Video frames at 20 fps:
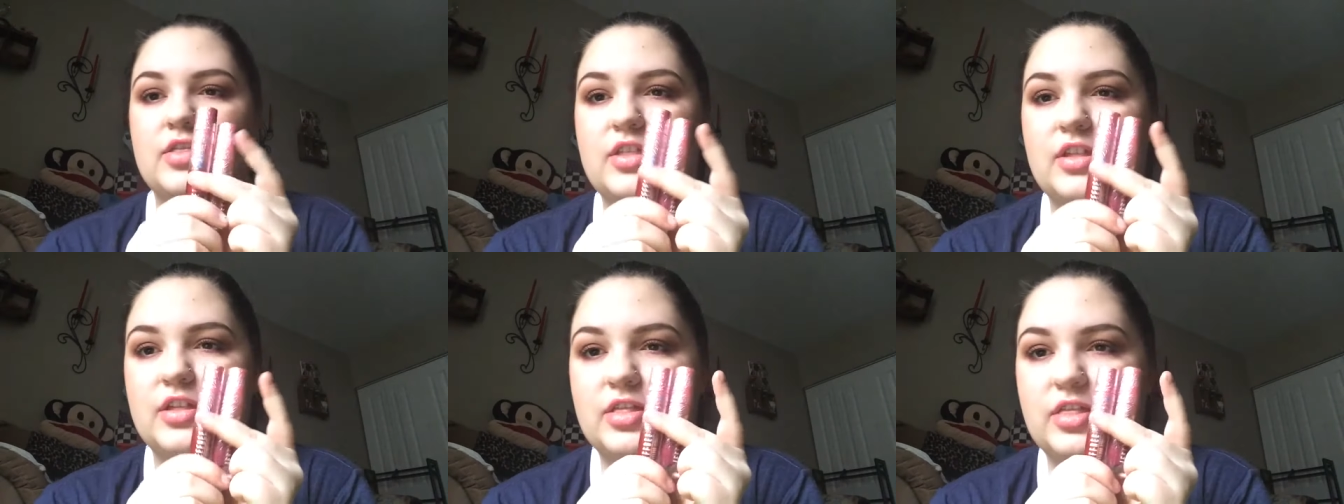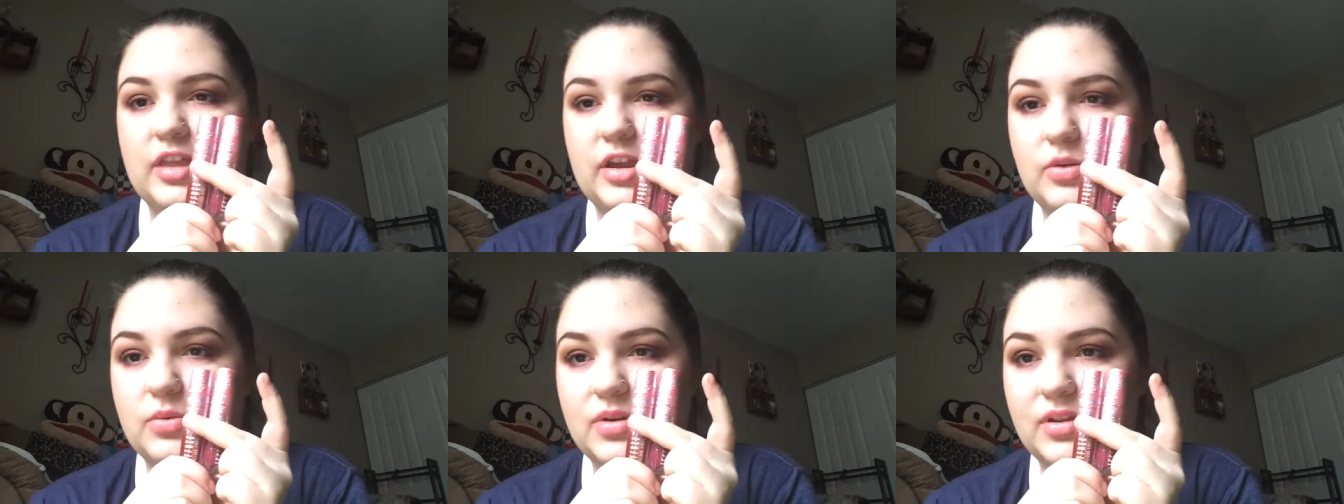the
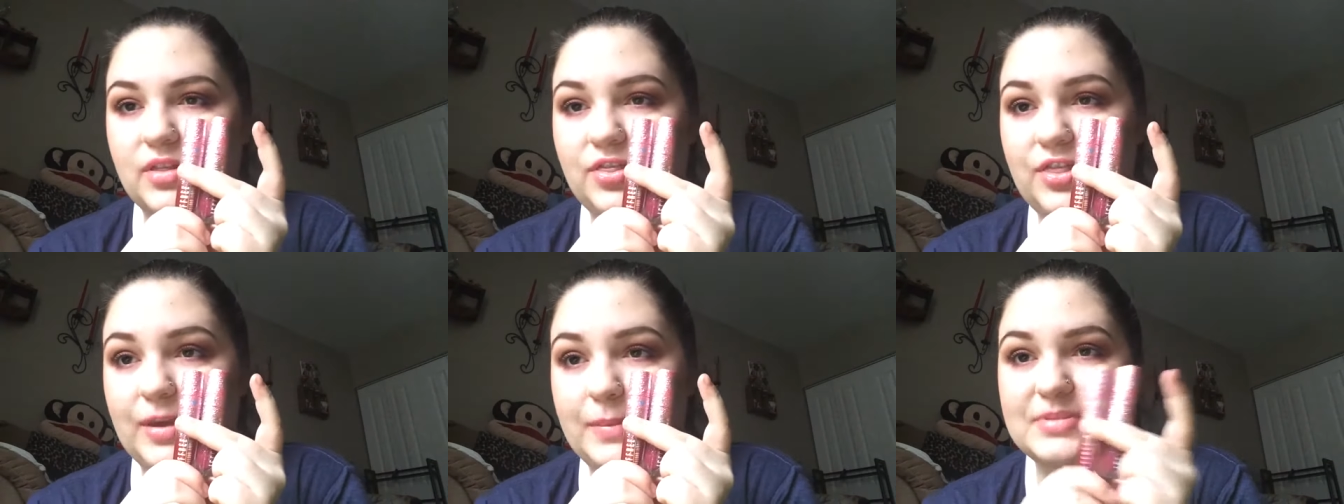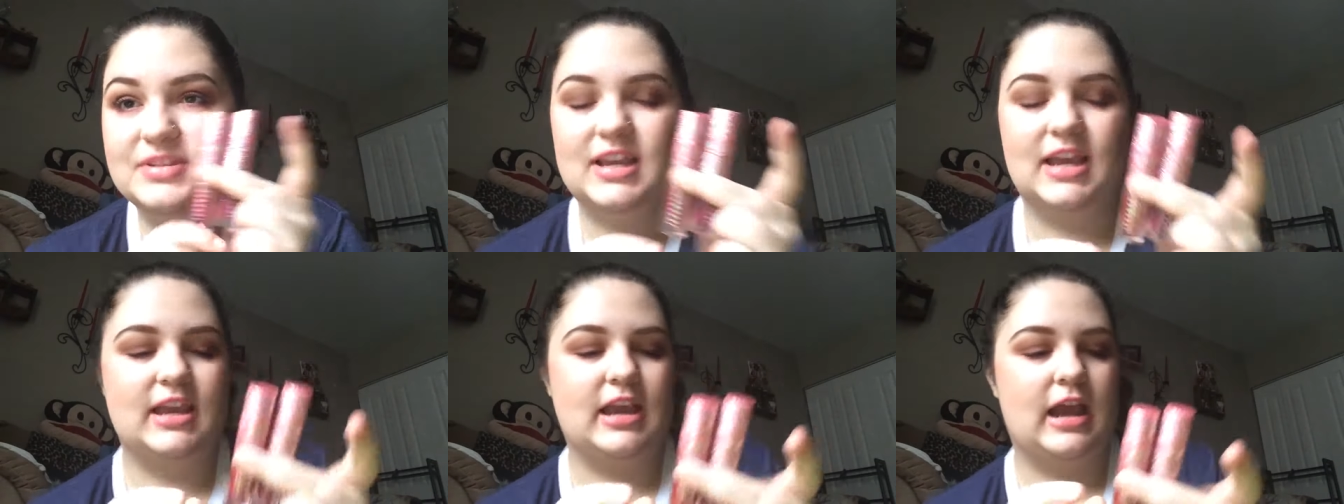liquid
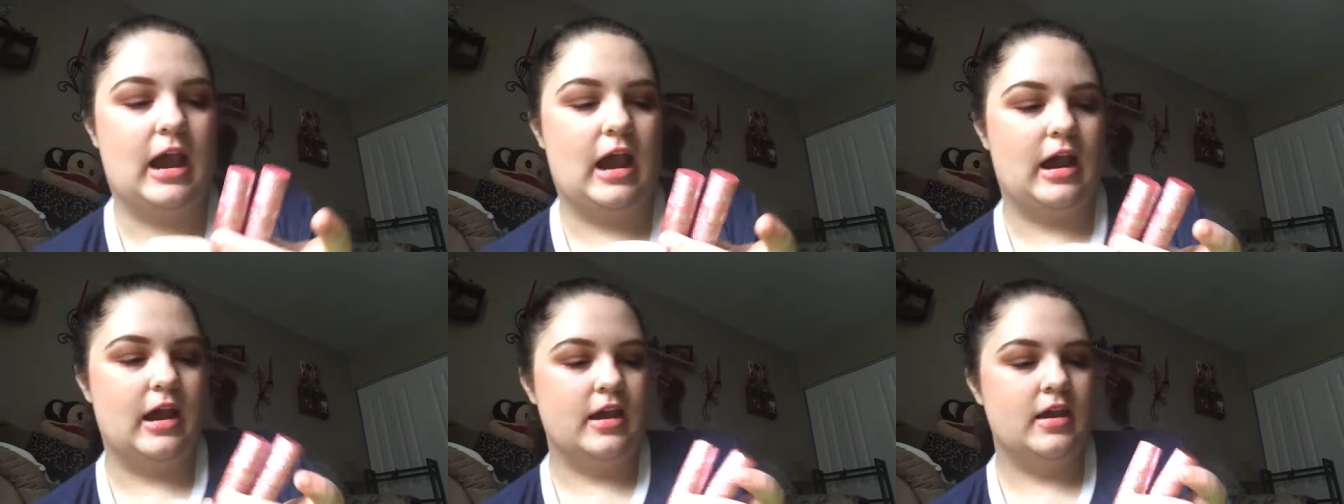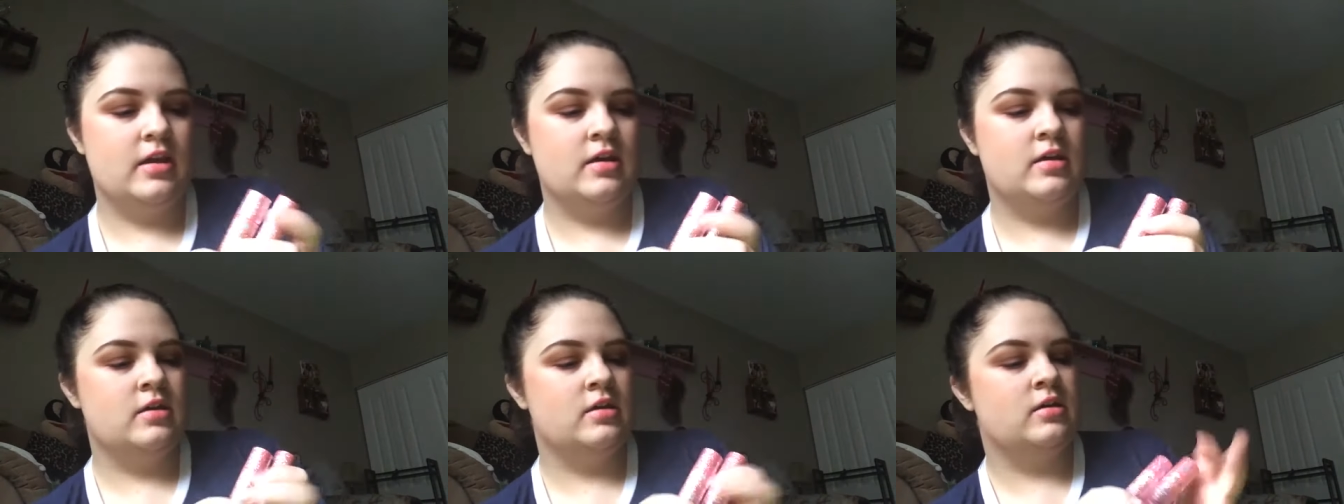lips I
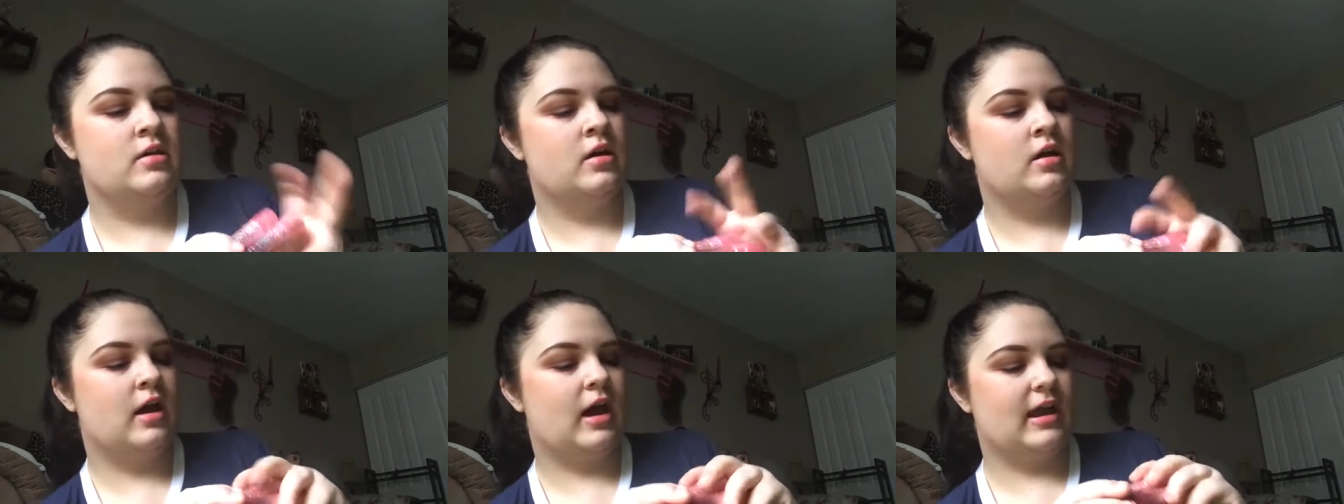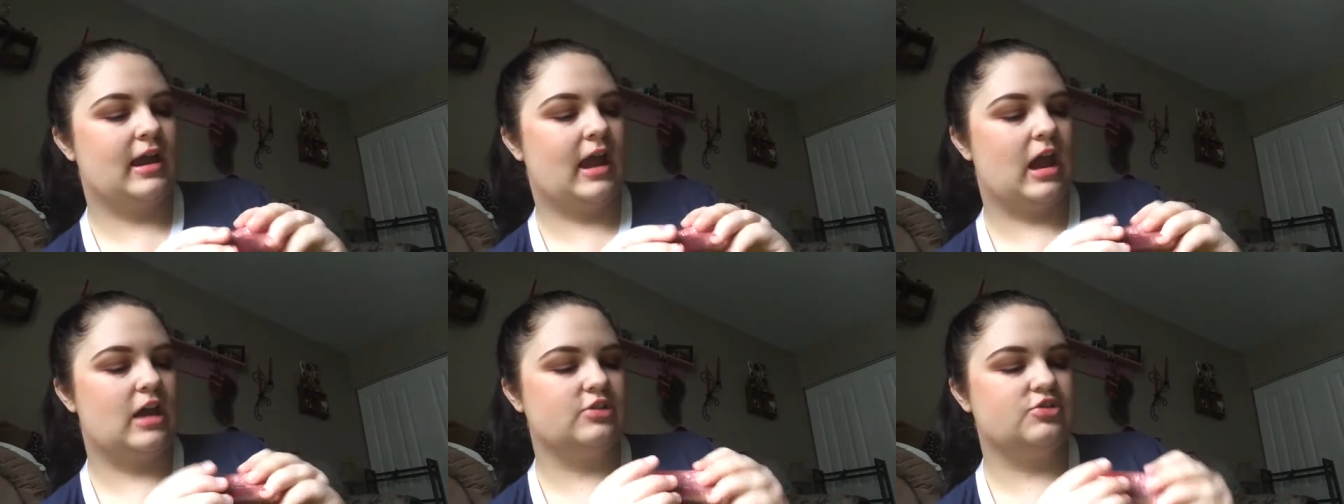got. I
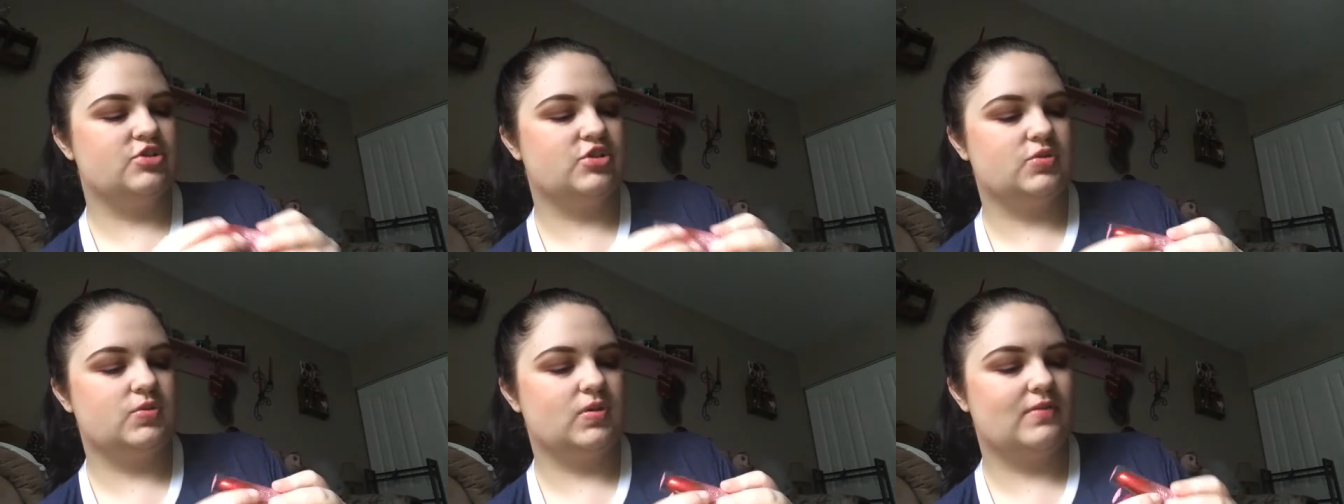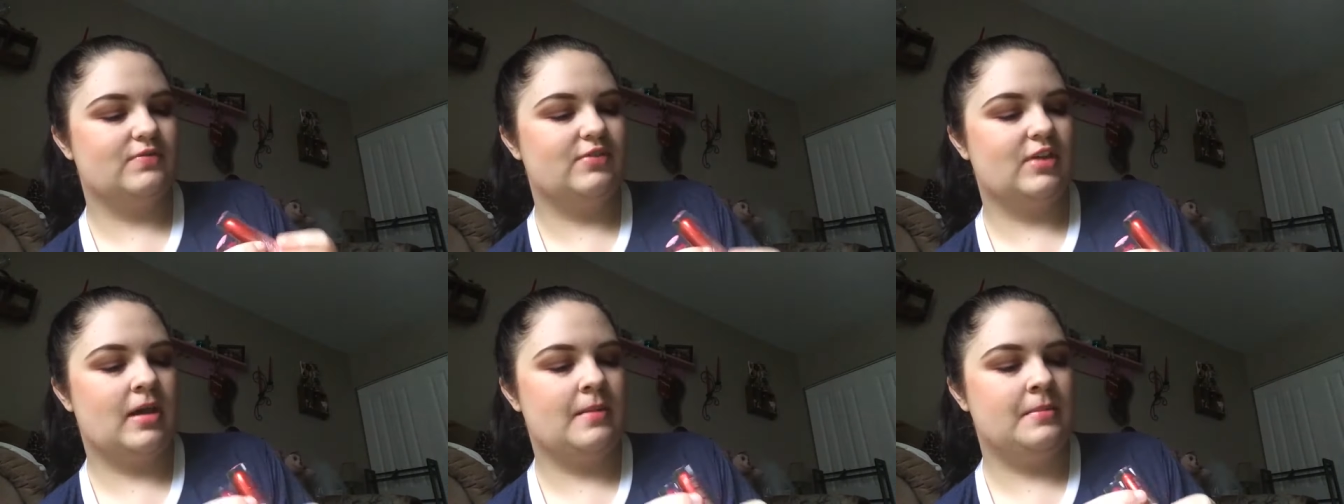got two
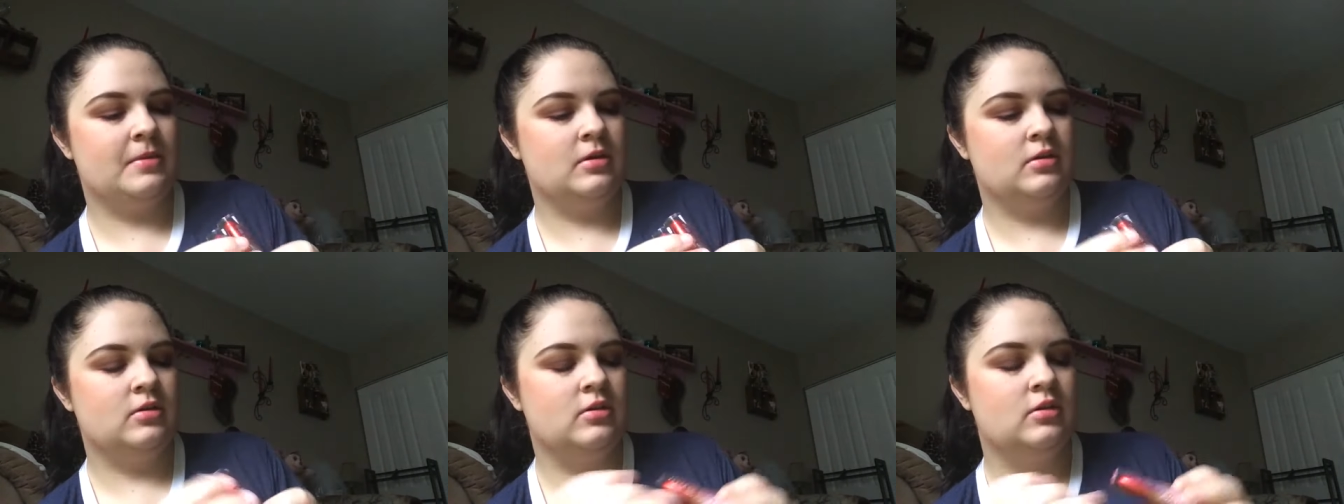of them.